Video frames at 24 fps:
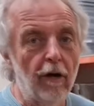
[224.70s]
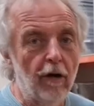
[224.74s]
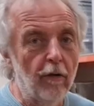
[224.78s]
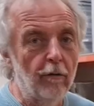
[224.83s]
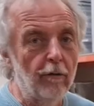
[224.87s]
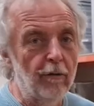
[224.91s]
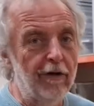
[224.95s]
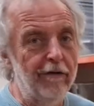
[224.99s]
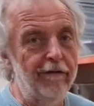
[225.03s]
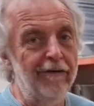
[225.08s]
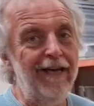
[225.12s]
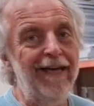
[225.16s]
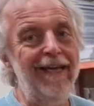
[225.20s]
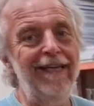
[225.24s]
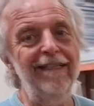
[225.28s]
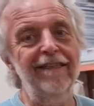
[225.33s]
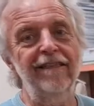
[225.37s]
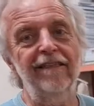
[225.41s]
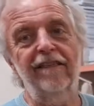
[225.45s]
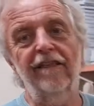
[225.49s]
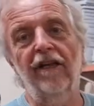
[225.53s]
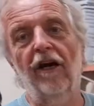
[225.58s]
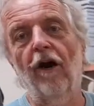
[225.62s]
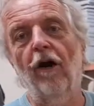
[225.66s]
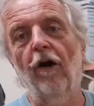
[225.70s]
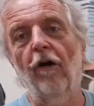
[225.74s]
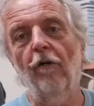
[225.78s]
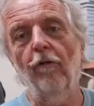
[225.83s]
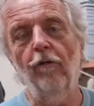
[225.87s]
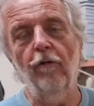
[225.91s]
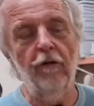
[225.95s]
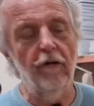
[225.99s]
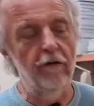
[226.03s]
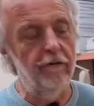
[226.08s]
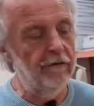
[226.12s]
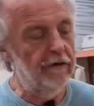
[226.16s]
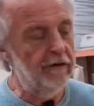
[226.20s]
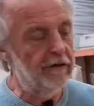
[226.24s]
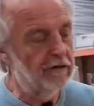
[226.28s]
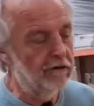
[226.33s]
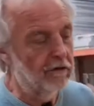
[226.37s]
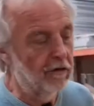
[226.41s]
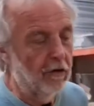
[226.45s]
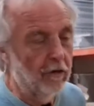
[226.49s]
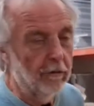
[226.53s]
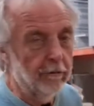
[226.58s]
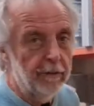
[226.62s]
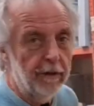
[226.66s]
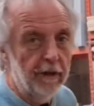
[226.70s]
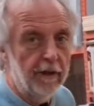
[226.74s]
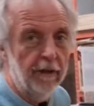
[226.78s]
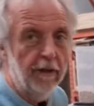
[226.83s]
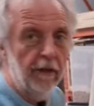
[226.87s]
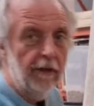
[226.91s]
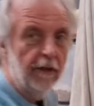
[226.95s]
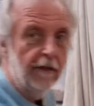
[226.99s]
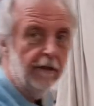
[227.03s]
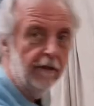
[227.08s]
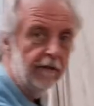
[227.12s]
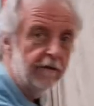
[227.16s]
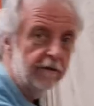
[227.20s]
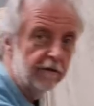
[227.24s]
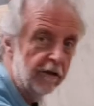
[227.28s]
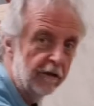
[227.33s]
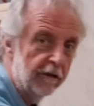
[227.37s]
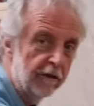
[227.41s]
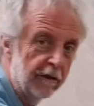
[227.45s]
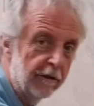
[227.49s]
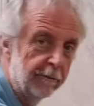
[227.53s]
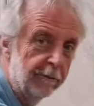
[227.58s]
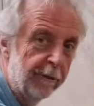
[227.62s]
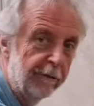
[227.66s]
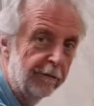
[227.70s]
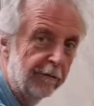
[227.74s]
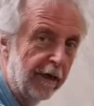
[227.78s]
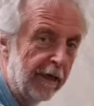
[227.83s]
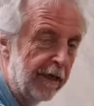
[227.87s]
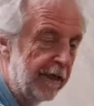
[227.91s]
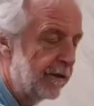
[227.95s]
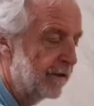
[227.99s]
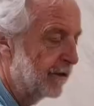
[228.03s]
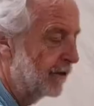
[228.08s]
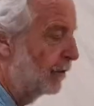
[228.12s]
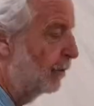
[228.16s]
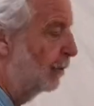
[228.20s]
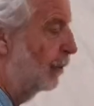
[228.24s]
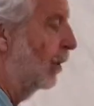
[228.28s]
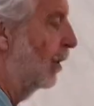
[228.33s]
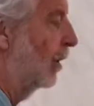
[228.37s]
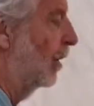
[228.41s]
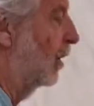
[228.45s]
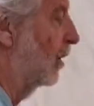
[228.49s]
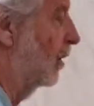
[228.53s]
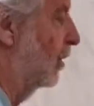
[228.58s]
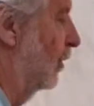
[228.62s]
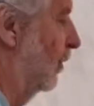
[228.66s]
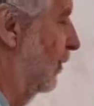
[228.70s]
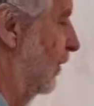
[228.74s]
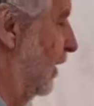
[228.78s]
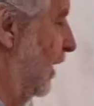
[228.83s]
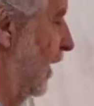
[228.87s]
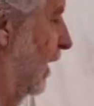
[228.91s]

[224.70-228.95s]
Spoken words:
we have hinged the whole of this top so that it can be raised to work on the